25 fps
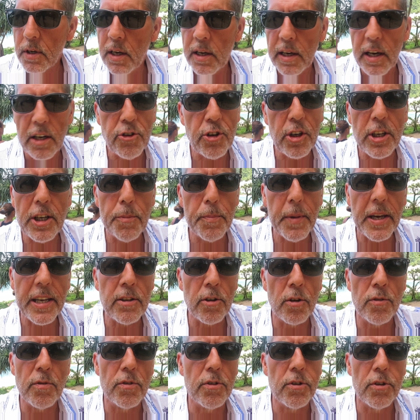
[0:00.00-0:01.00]
And she can make
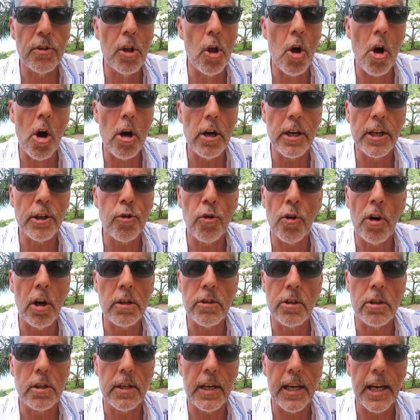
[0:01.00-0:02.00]
them long
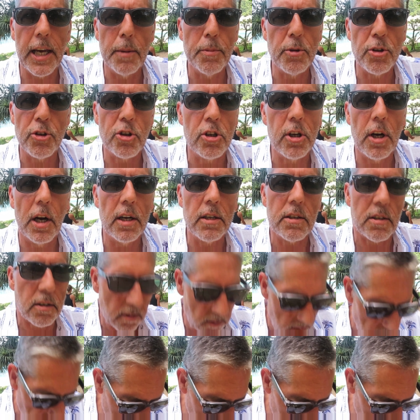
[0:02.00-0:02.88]
across the table shots.